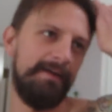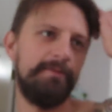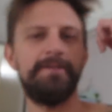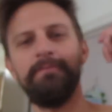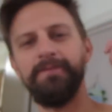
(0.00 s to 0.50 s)

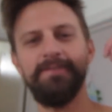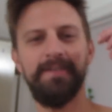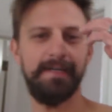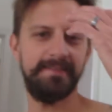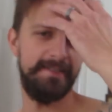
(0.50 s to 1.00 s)
bet you most of you
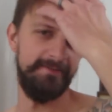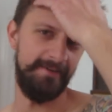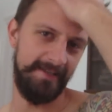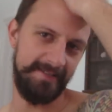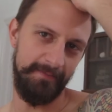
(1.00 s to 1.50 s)
guys didn't
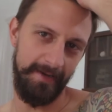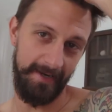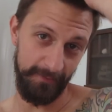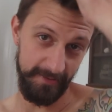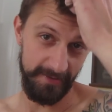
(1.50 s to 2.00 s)
realize that my
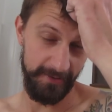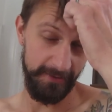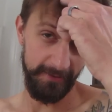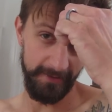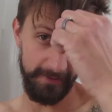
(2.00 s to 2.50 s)
hair was
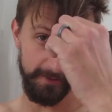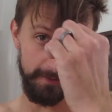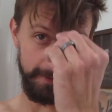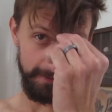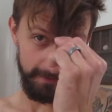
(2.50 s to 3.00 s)
so
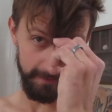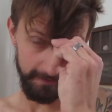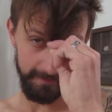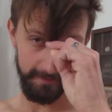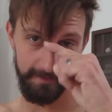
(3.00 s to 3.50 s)
incredibly long.
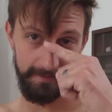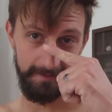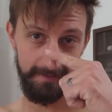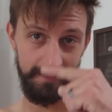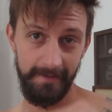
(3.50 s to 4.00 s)
We're gonna
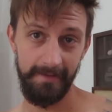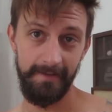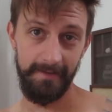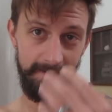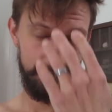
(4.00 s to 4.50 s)
cut it
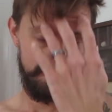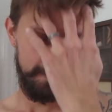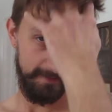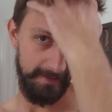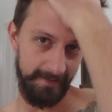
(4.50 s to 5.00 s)
today.
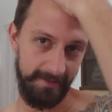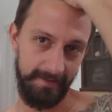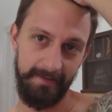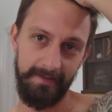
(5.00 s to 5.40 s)
Like,